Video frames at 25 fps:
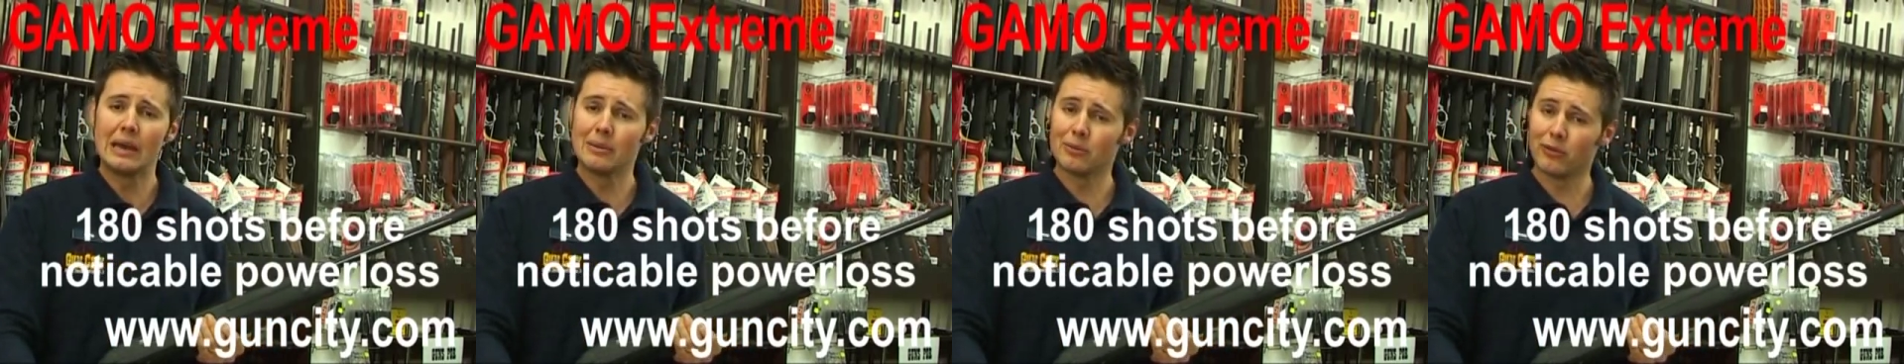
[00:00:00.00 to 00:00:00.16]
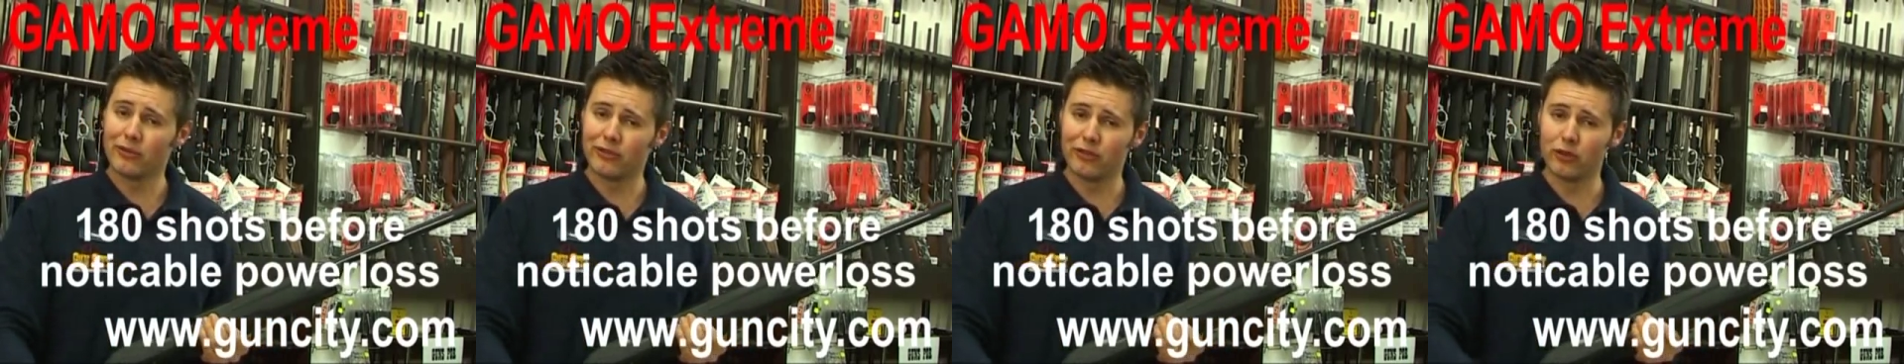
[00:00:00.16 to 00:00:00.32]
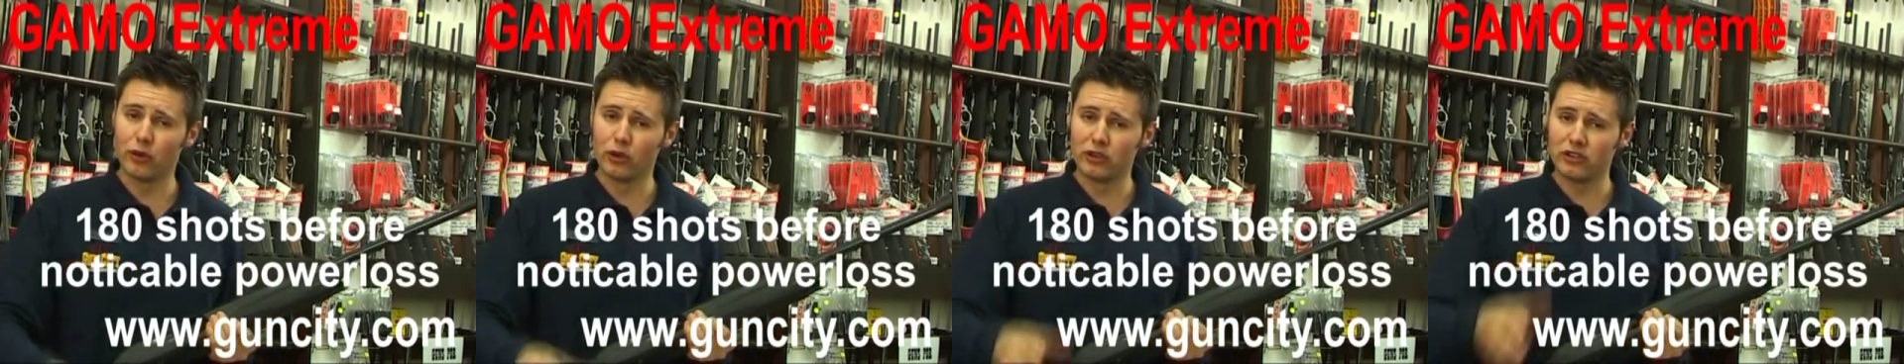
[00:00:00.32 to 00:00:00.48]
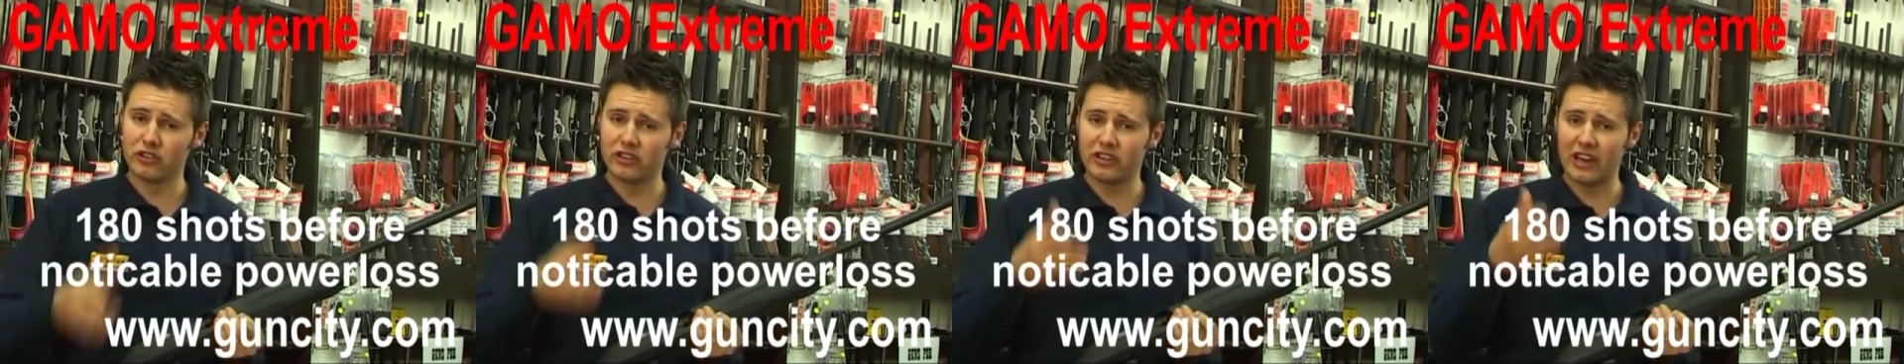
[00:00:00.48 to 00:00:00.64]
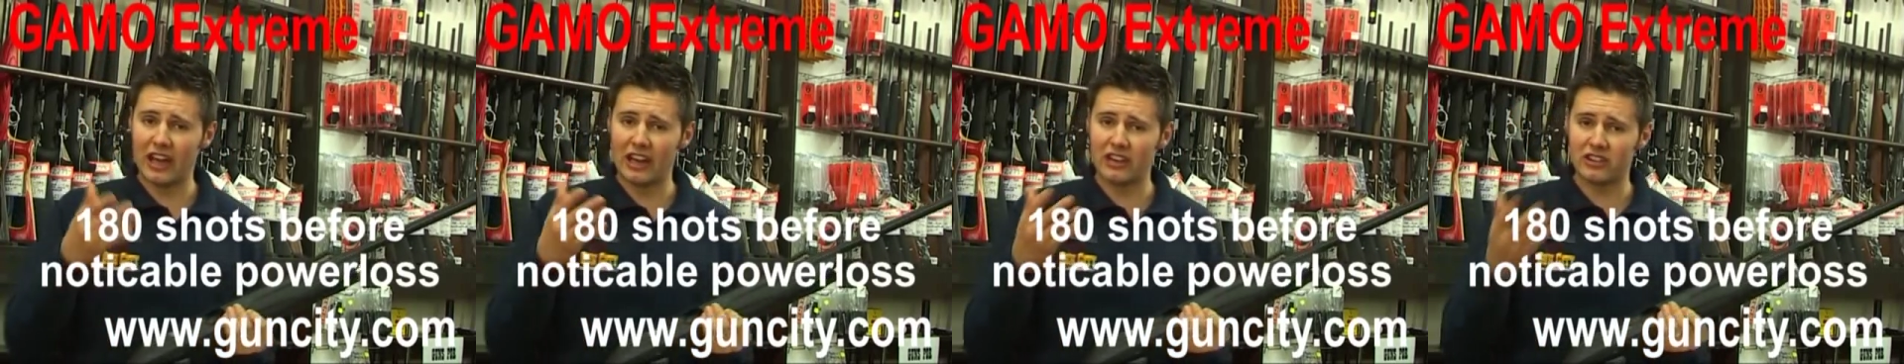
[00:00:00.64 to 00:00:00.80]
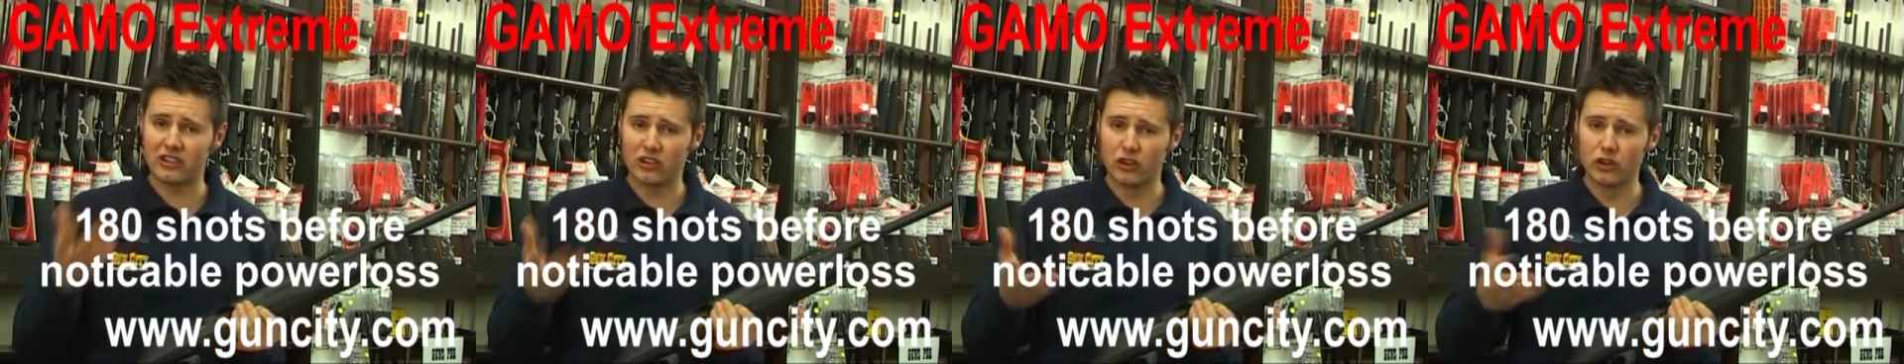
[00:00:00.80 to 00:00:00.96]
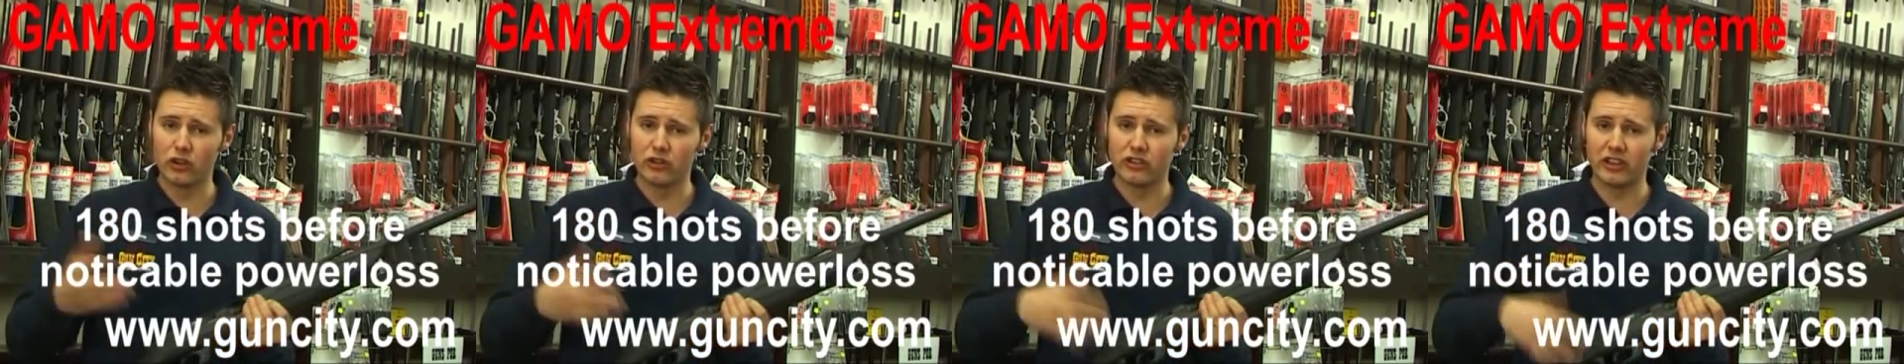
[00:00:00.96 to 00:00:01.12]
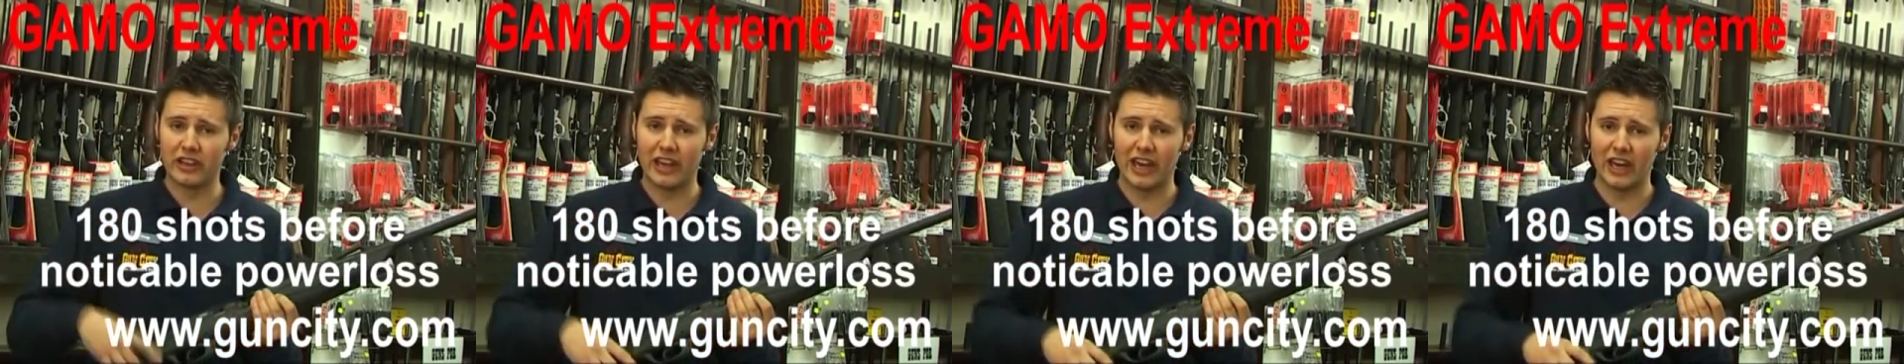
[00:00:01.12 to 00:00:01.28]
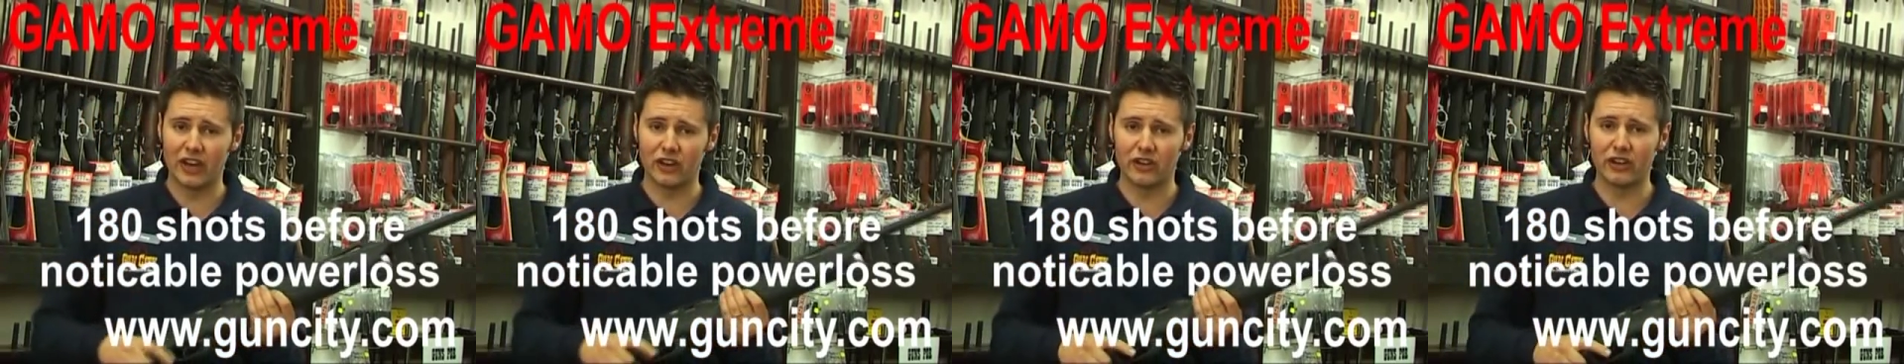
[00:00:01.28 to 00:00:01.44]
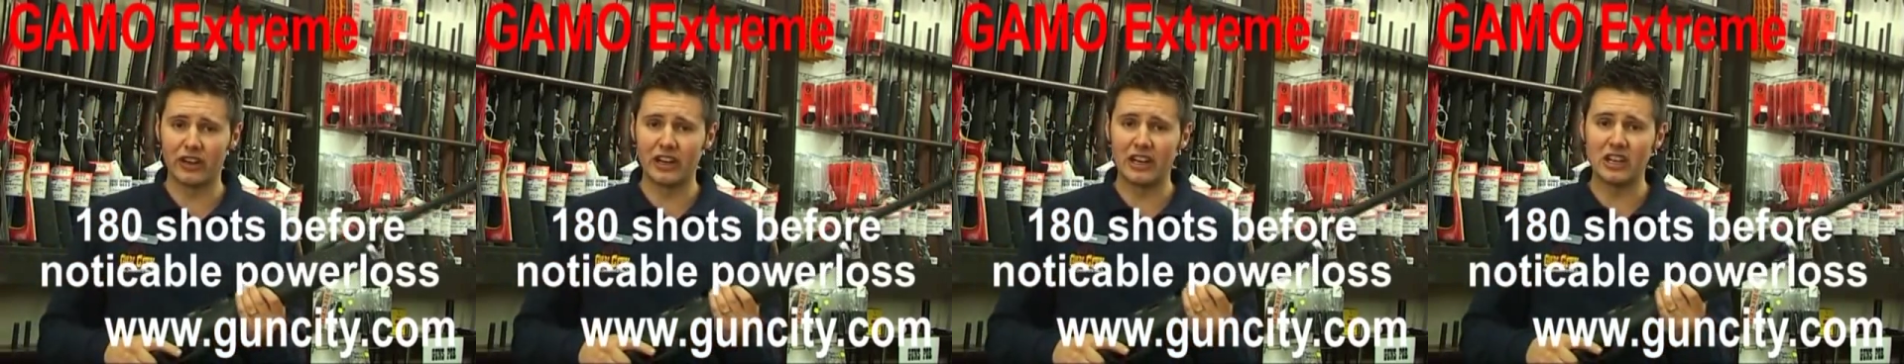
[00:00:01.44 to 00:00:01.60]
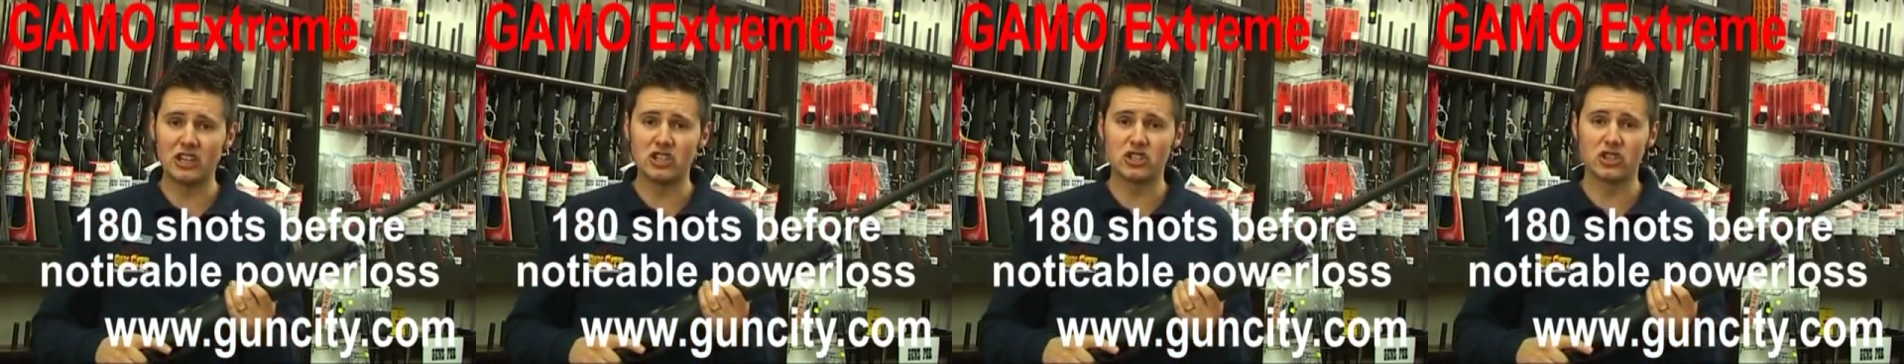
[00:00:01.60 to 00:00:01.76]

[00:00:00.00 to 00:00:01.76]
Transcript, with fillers: before it starts losing out on any